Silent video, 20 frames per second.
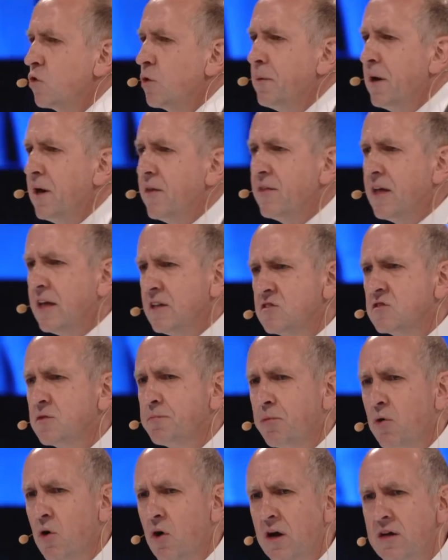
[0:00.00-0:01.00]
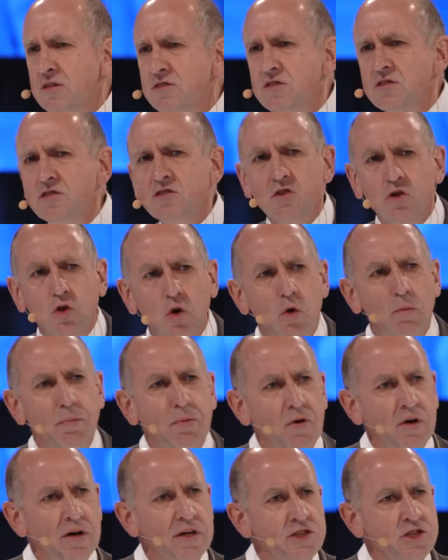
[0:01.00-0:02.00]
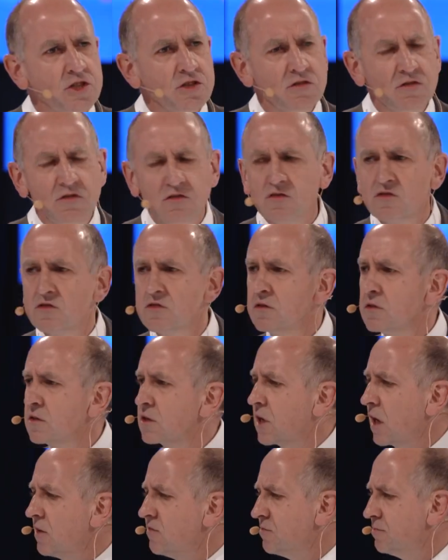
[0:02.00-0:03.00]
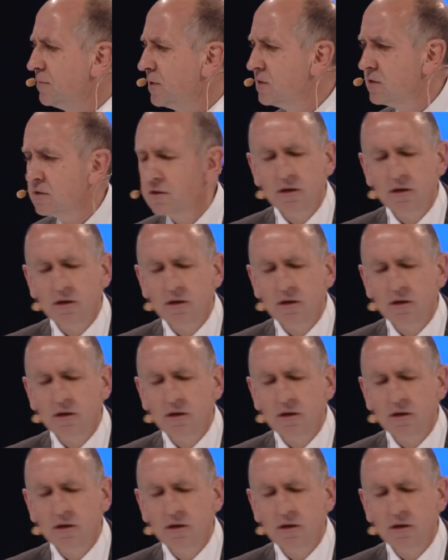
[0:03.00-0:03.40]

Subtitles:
about the enterprises, the corporations, government,